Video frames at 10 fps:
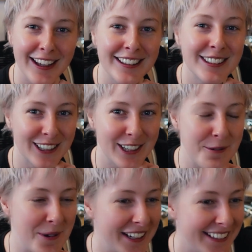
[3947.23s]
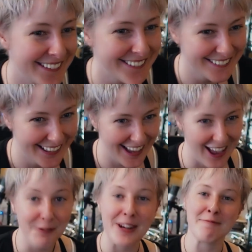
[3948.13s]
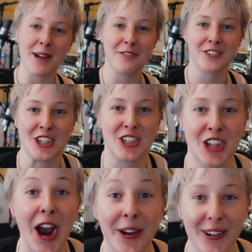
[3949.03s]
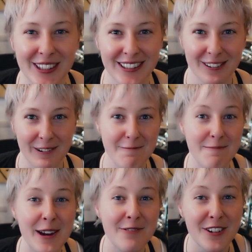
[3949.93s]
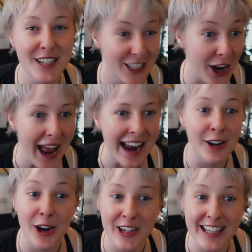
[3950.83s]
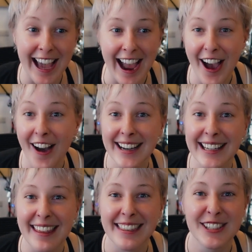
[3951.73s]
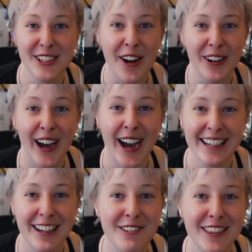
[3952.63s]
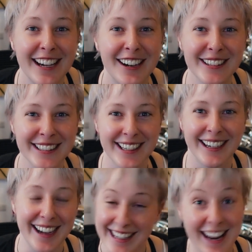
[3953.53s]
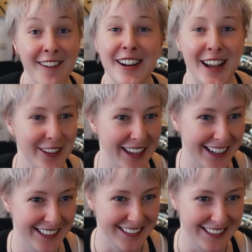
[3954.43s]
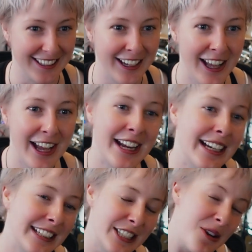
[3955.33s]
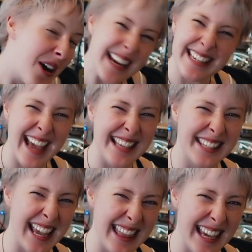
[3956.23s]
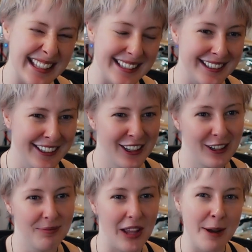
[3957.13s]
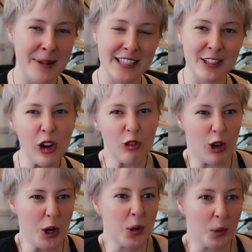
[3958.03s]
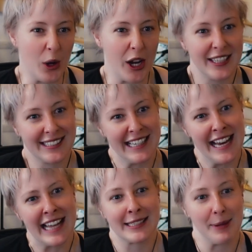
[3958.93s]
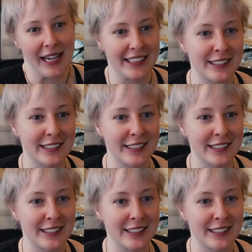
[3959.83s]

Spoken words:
It's a good one. We've moved to jokes. And not only that, I get the joke. I know the answer. I never know the answer. Do I dare say this? I mean, it's not a rude word. It's anatomy.